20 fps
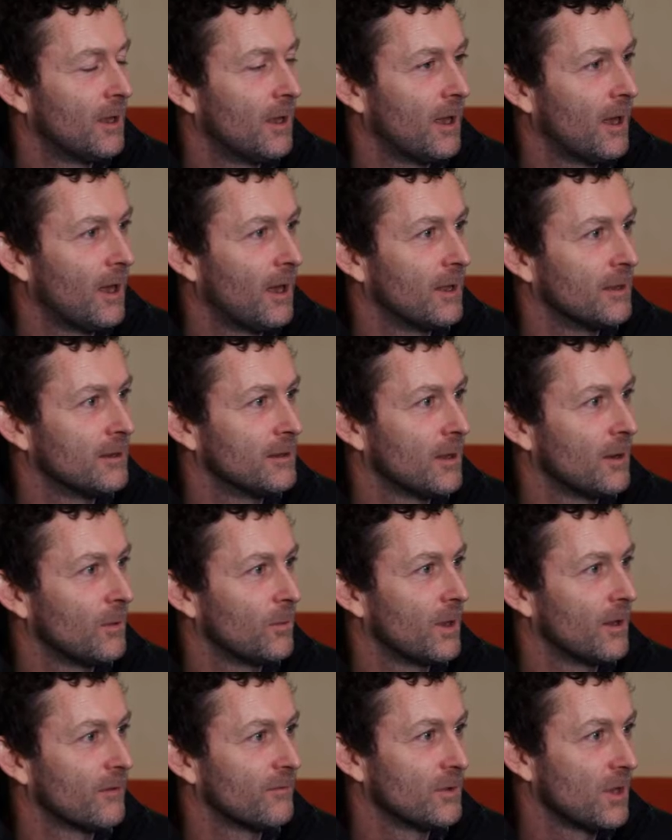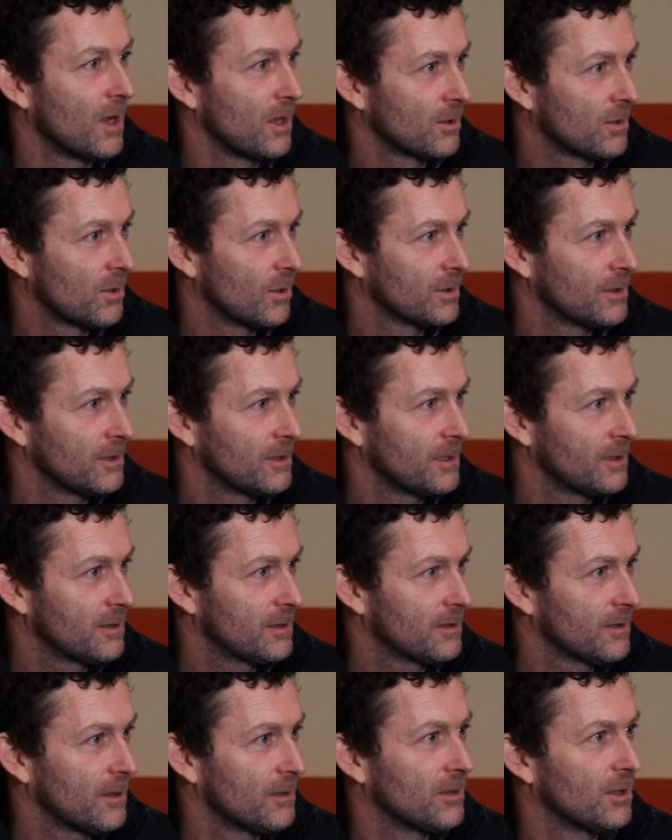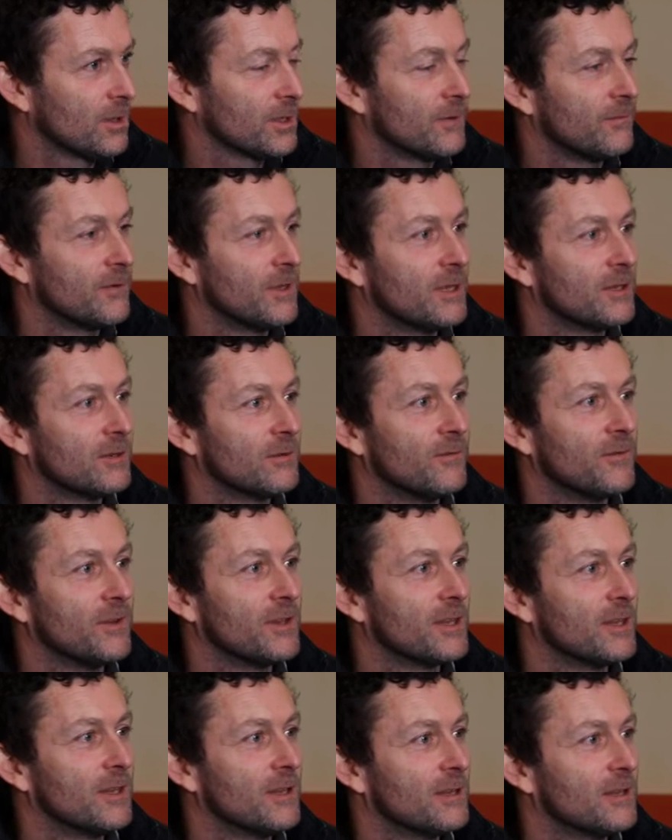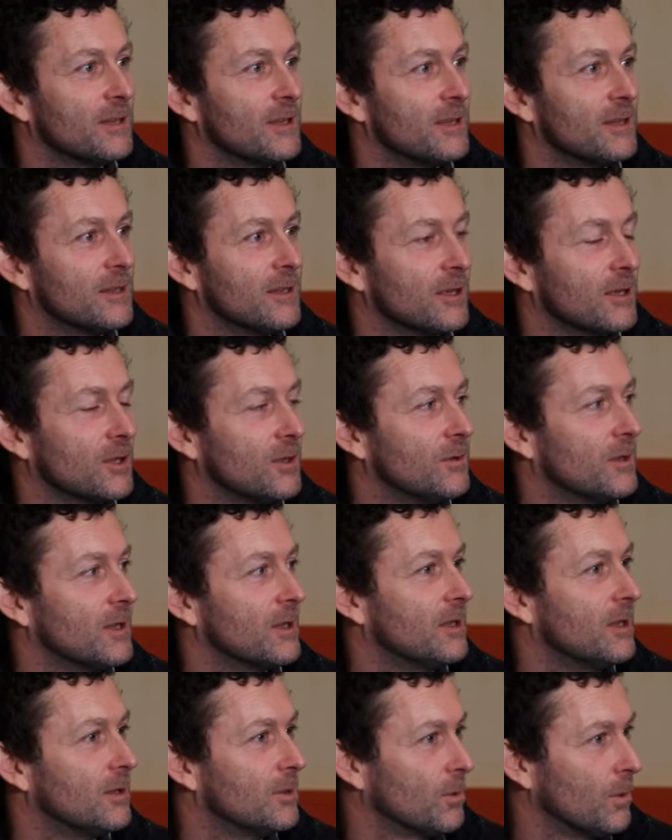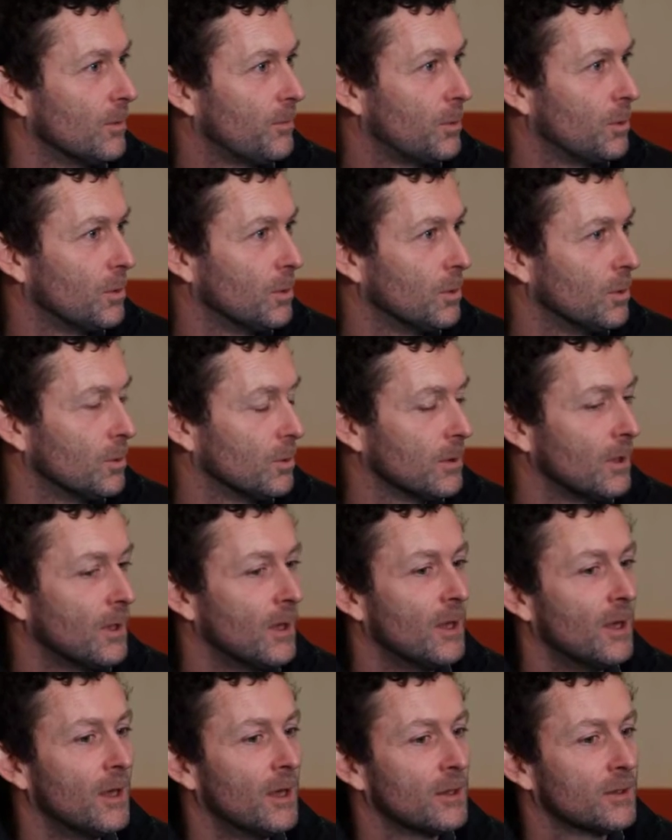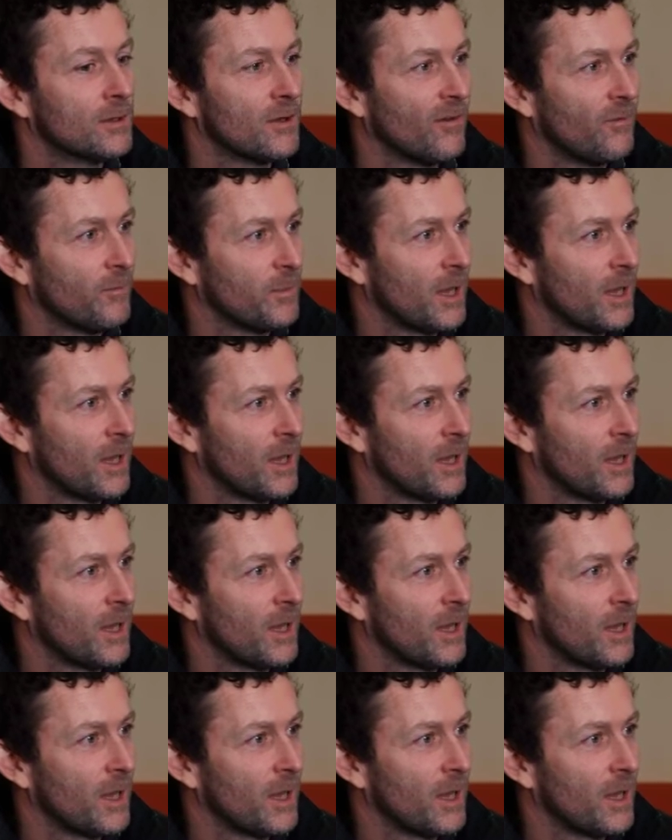and we have 9 cottages and lots of additional facilities including an indoor pool, soft